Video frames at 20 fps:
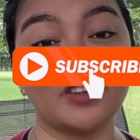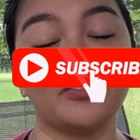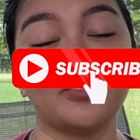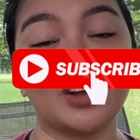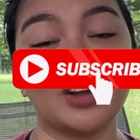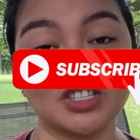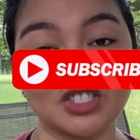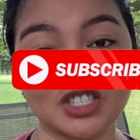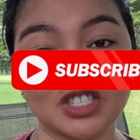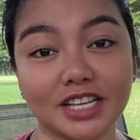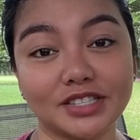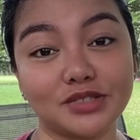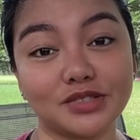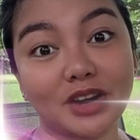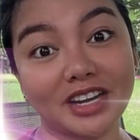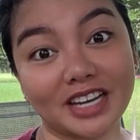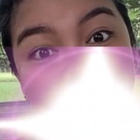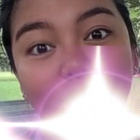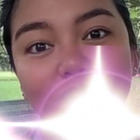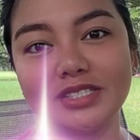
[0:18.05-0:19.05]
franchise
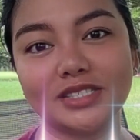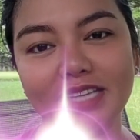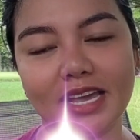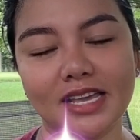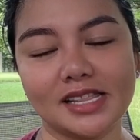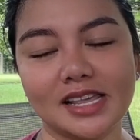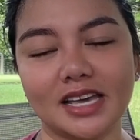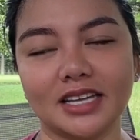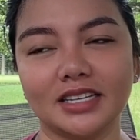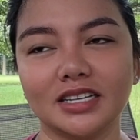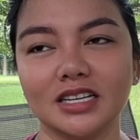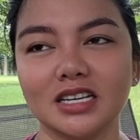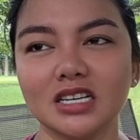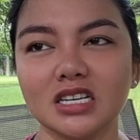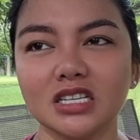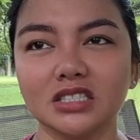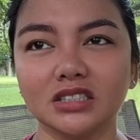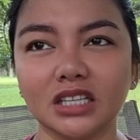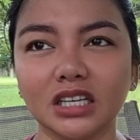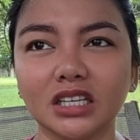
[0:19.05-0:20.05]
right now in Thailand.
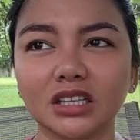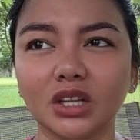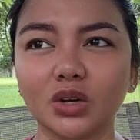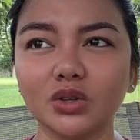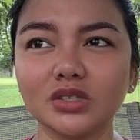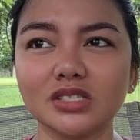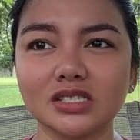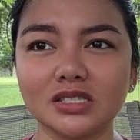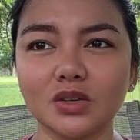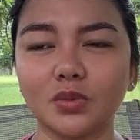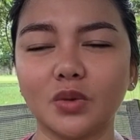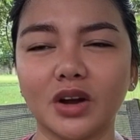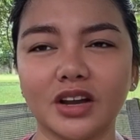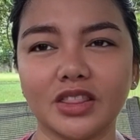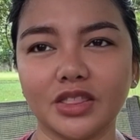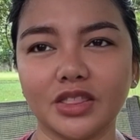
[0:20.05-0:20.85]
They closed the one in the